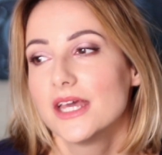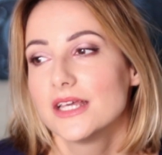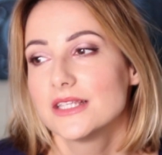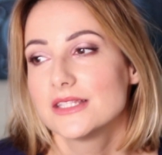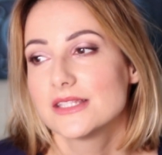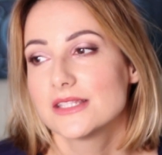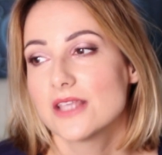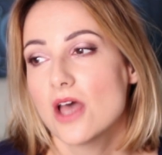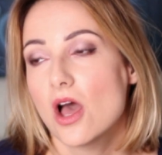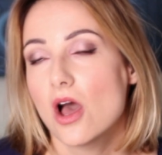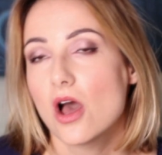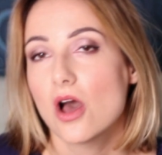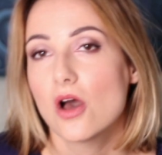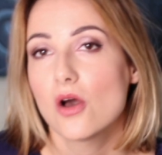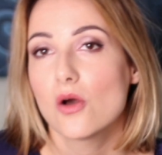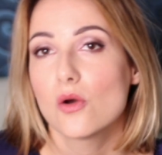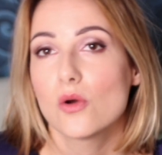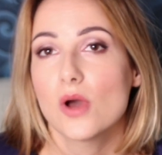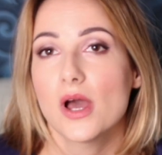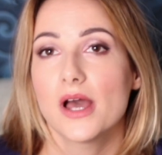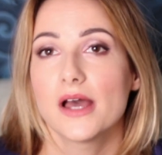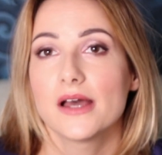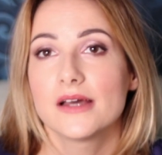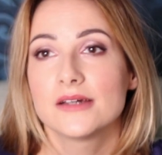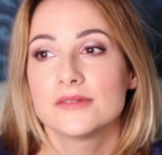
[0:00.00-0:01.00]
So
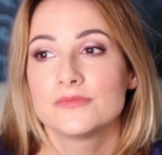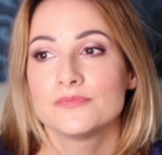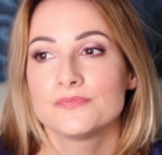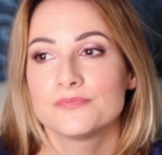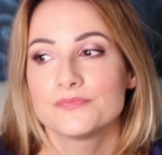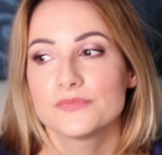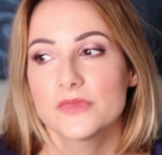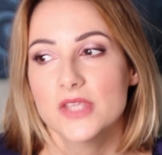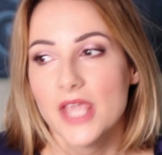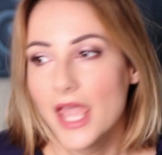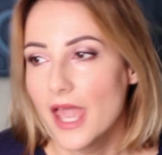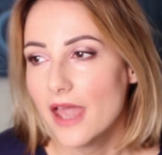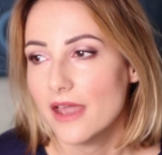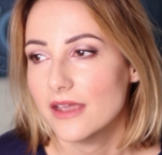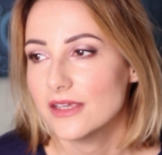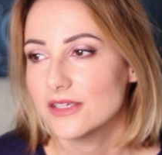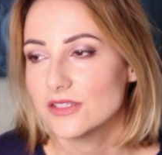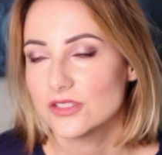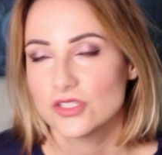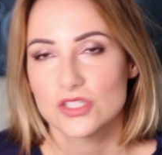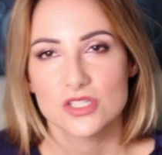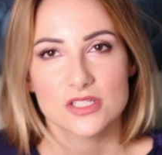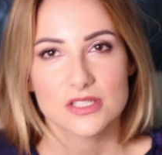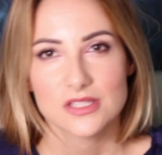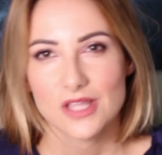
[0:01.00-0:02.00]
yeah,
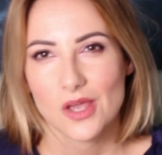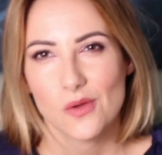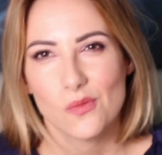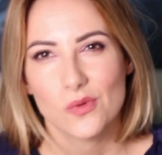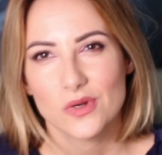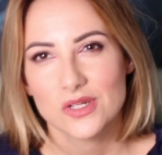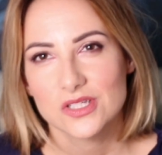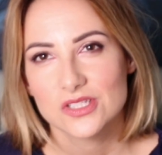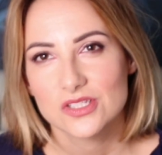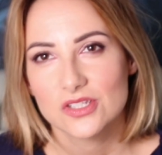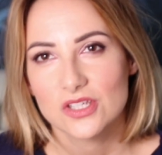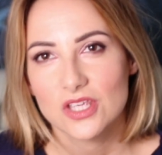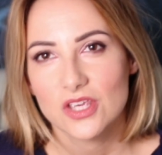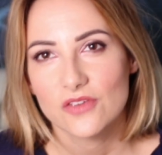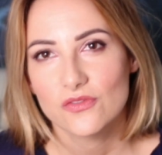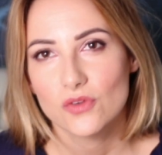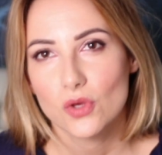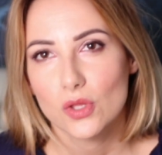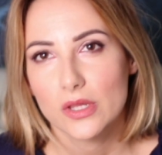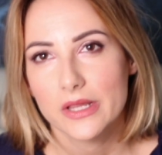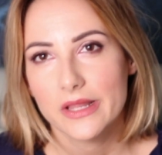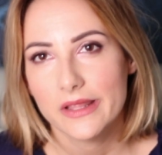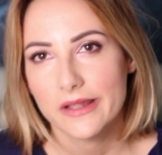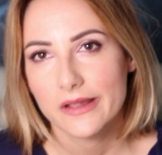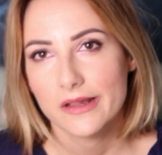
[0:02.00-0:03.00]
it's just I wanted to give
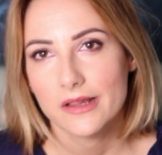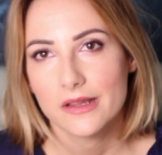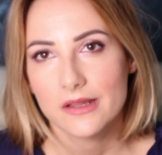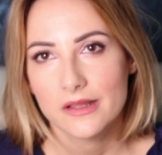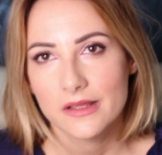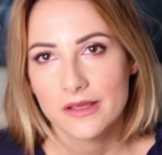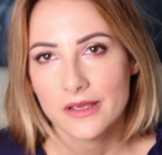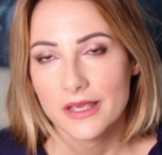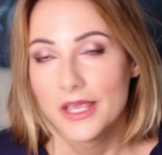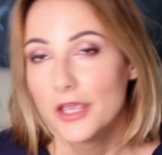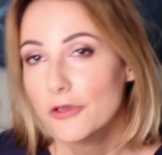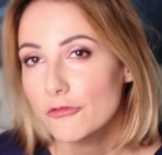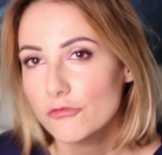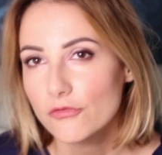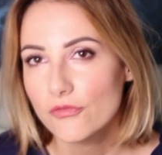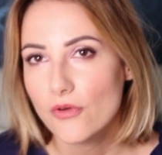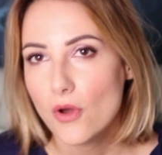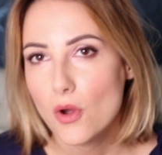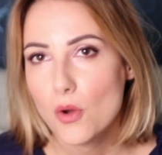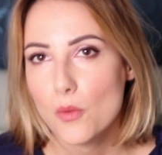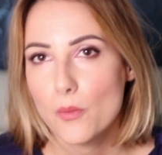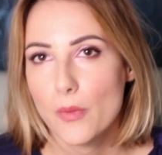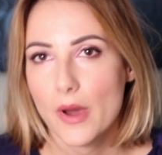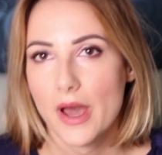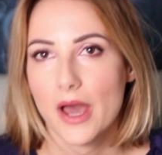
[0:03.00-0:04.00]
you a little
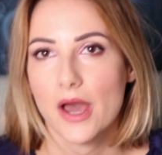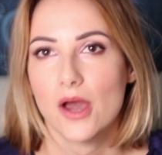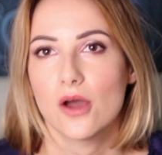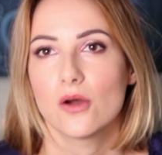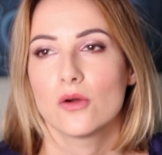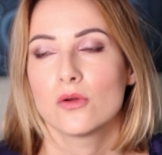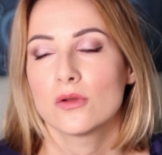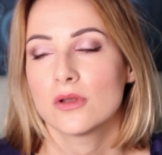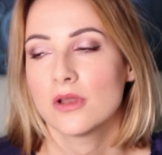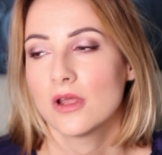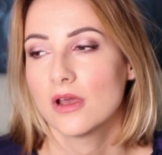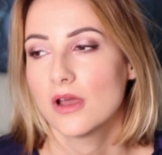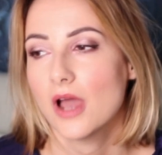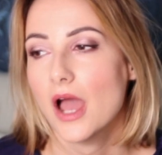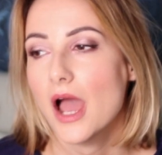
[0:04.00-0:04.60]
info about